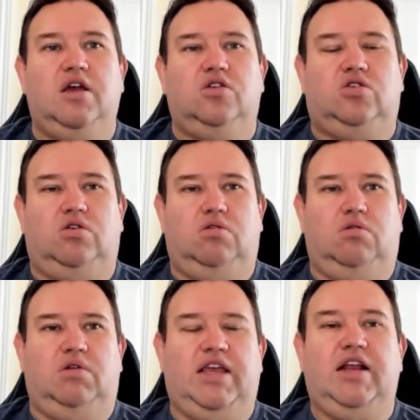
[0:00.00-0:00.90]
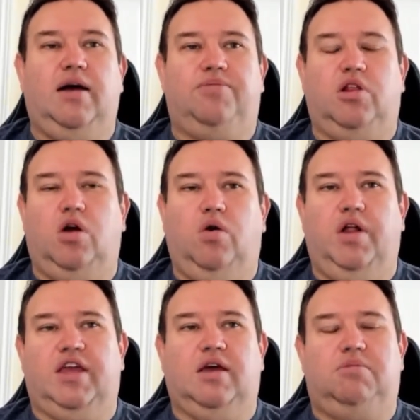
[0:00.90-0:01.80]
to eat up the lower
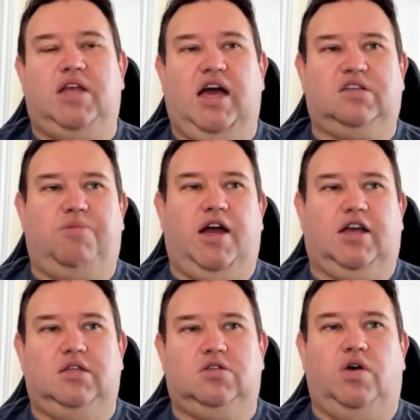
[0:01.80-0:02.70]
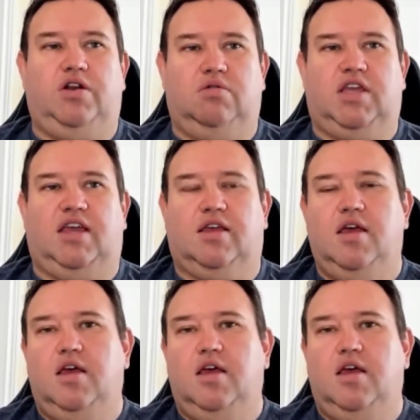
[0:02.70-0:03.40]
income tax brackets so I don't take